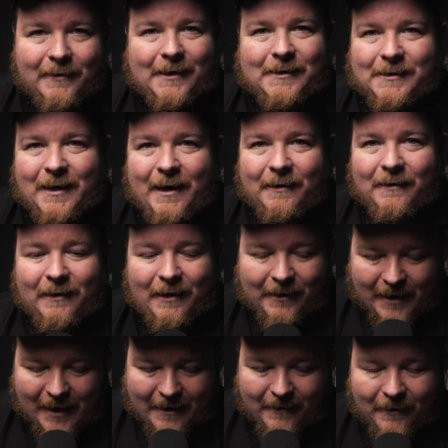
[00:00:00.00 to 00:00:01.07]
that's it.
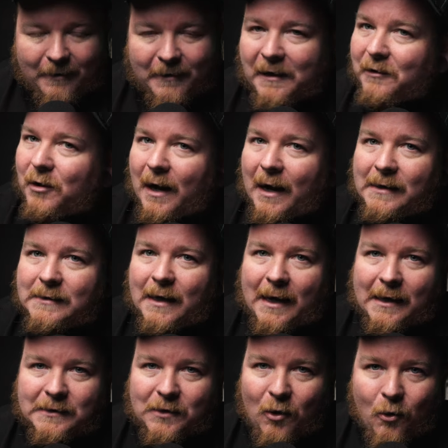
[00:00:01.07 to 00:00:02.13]
Again, thank you guys
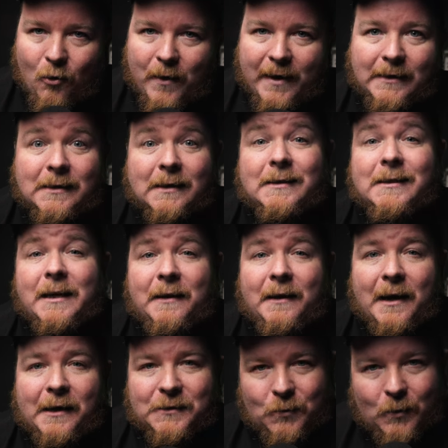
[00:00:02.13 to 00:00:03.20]
as always. I'll see you in the
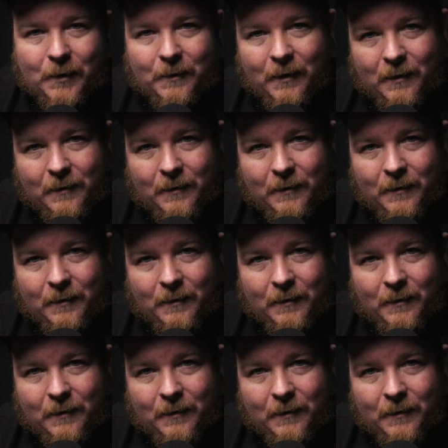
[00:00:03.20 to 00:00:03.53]
next one.